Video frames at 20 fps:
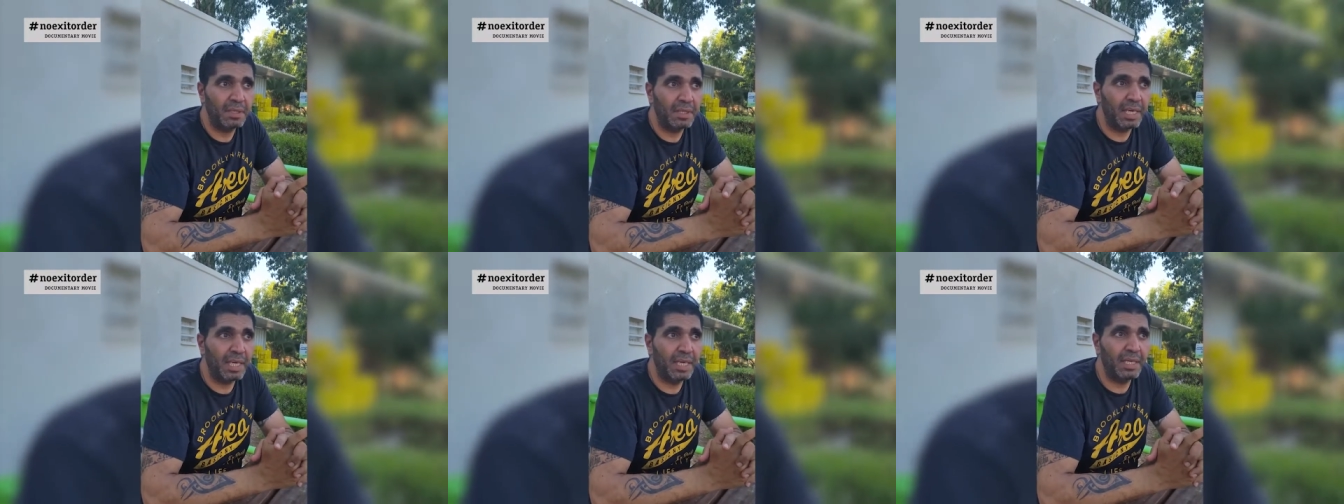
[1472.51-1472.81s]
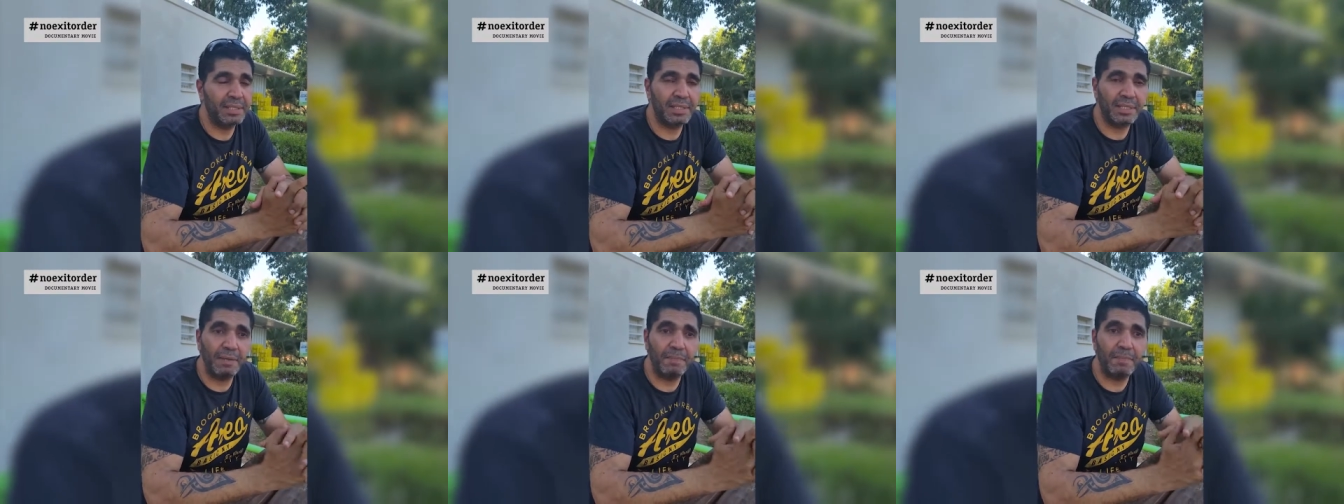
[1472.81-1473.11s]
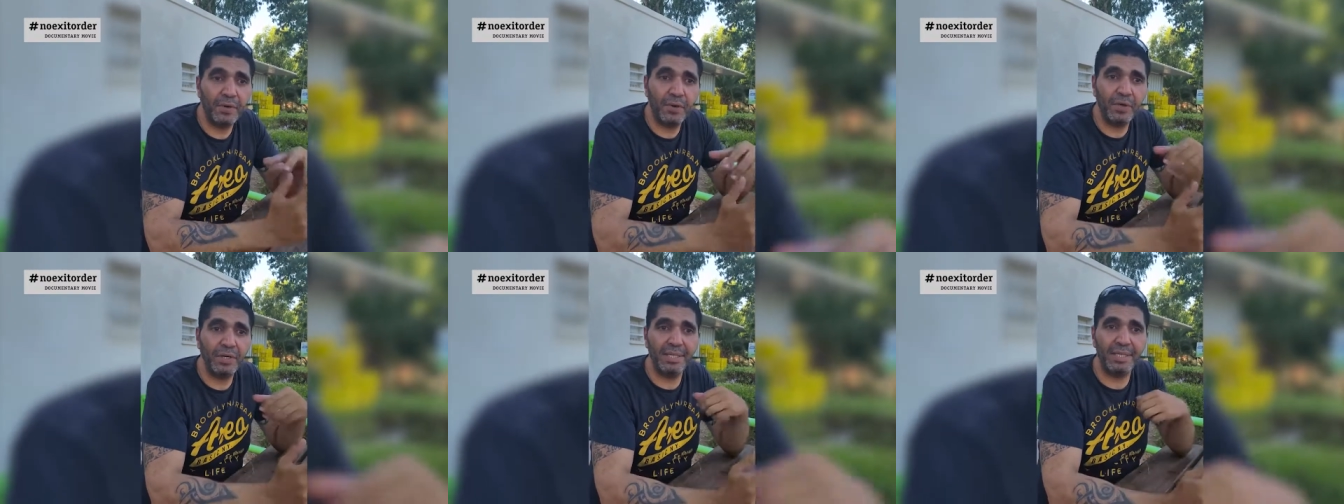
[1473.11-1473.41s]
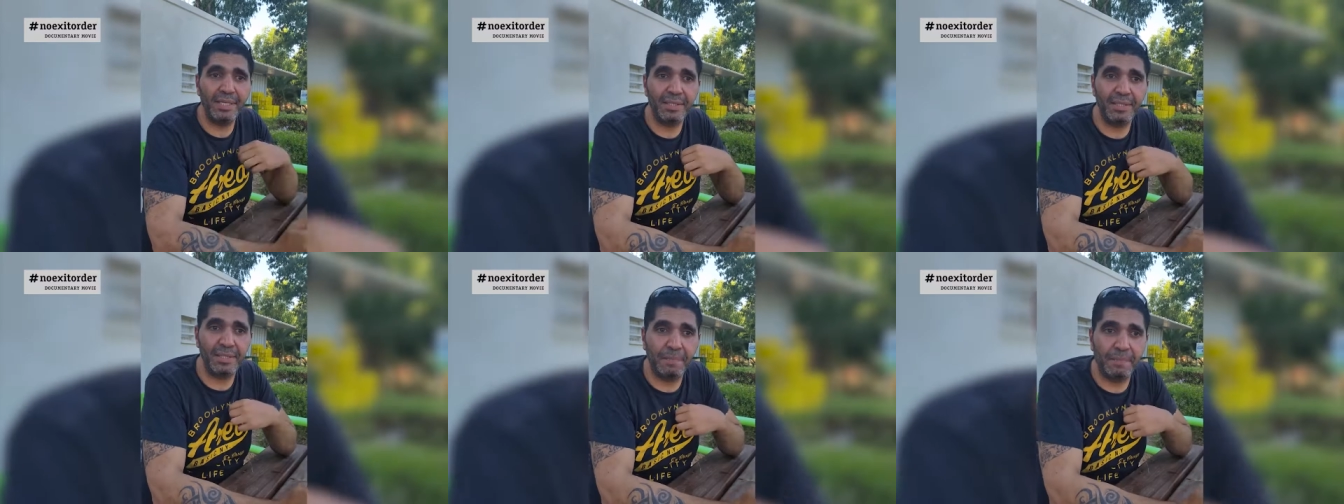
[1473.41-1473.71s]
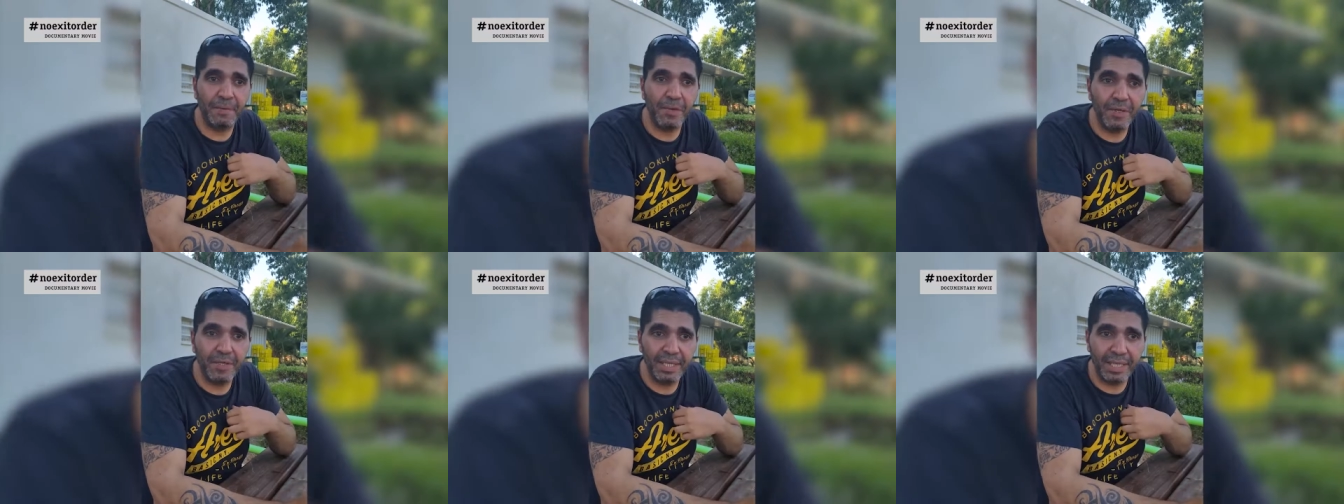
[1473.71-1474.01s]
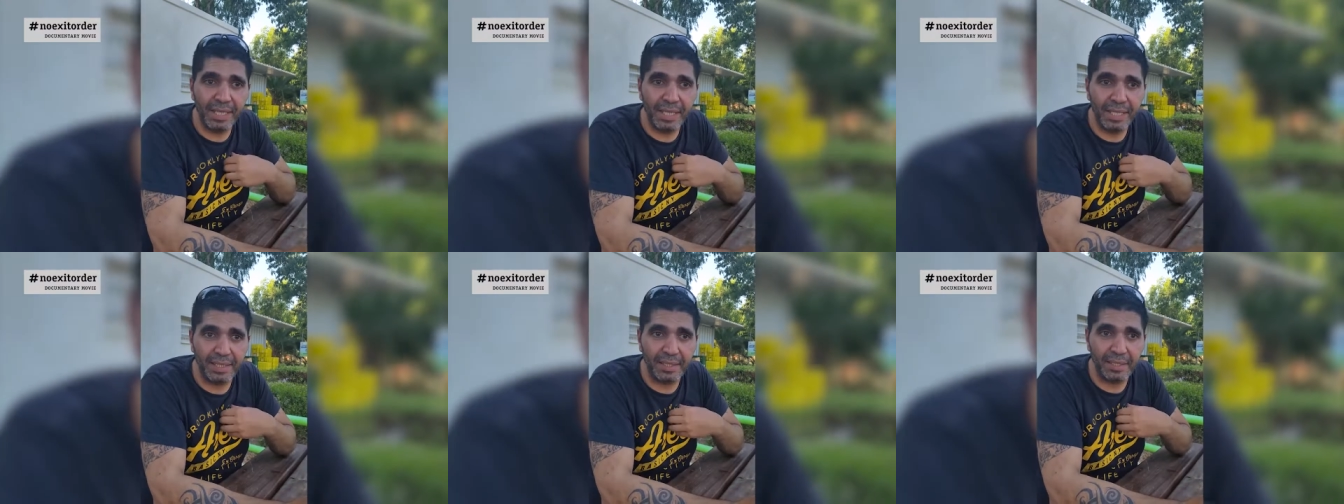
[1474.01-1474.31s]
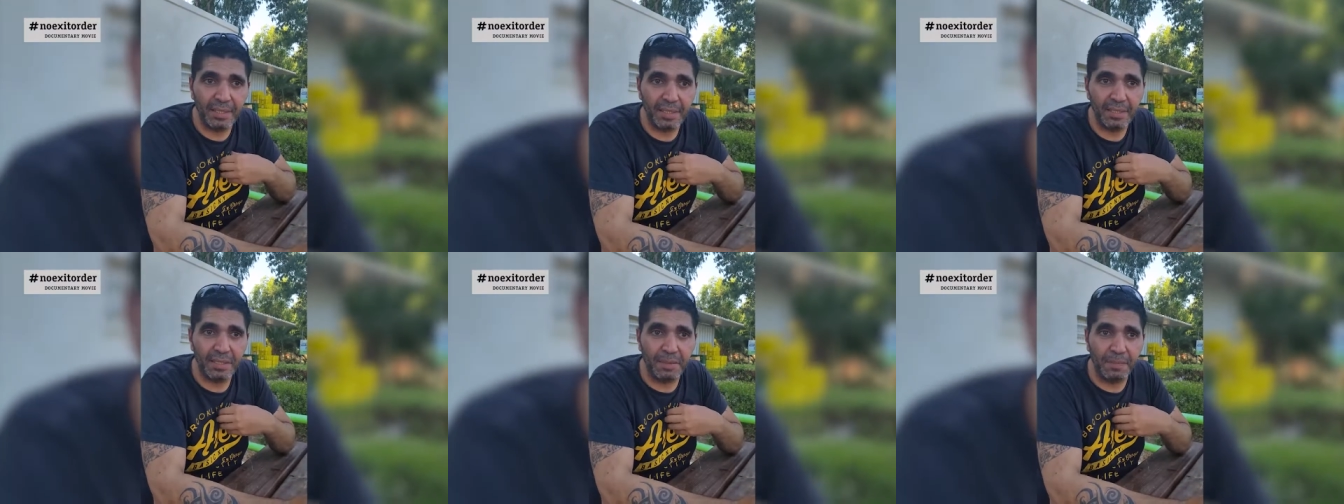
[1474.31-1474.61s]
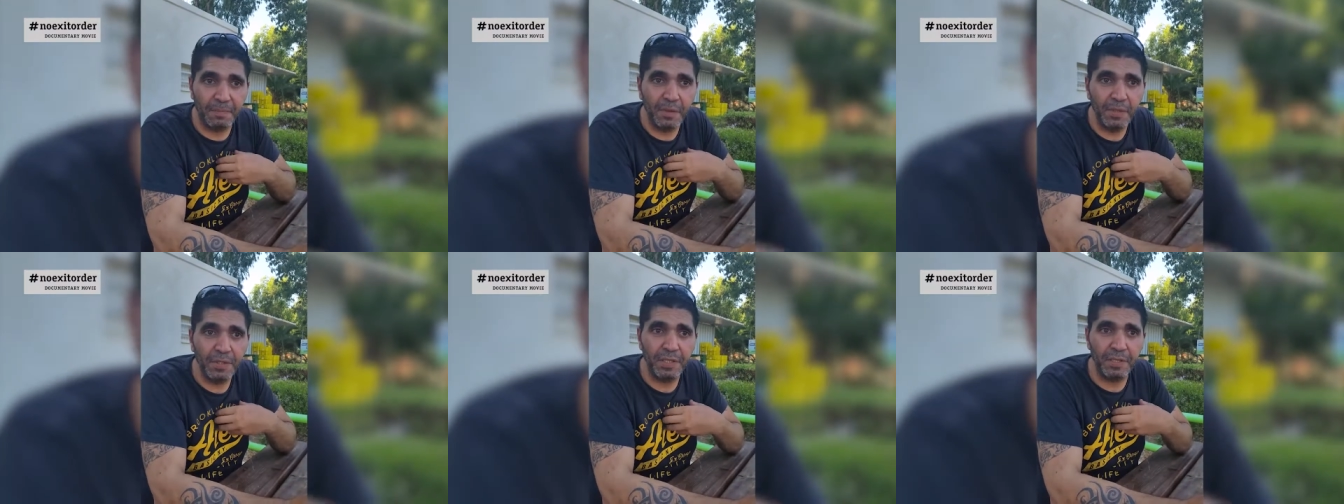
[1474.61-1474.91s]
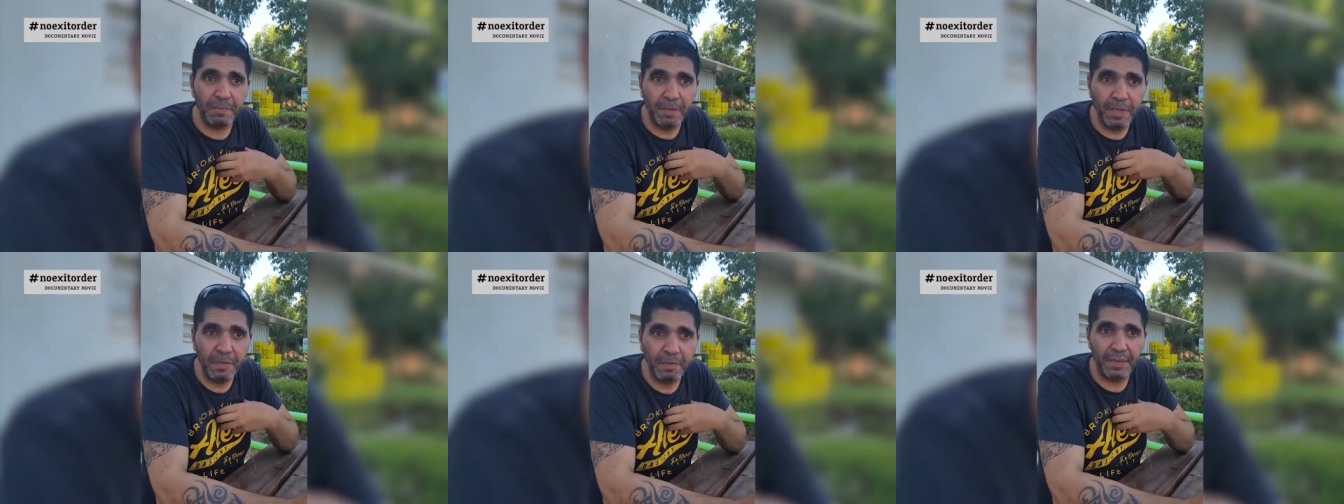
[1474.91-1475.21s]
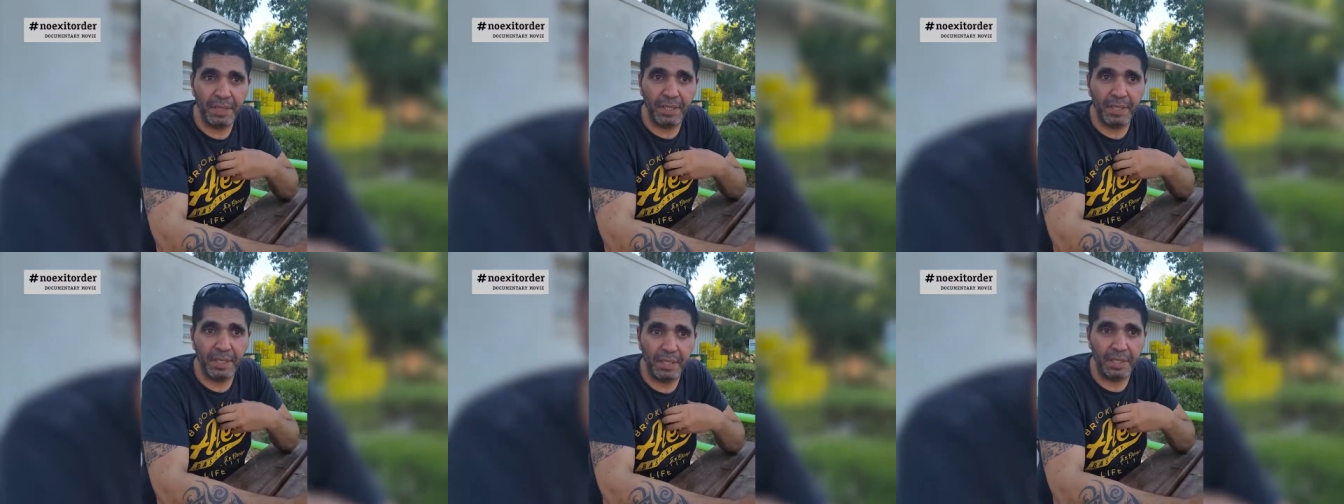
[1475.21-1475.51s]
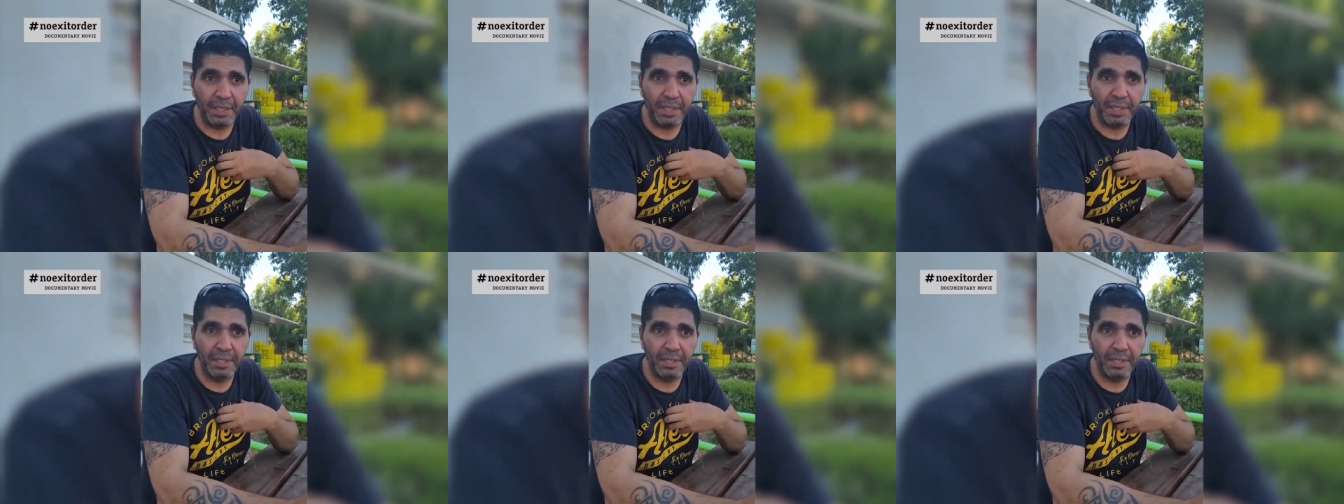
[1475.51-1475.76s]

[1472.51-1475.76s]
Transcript: Yeah, support us, support the people here.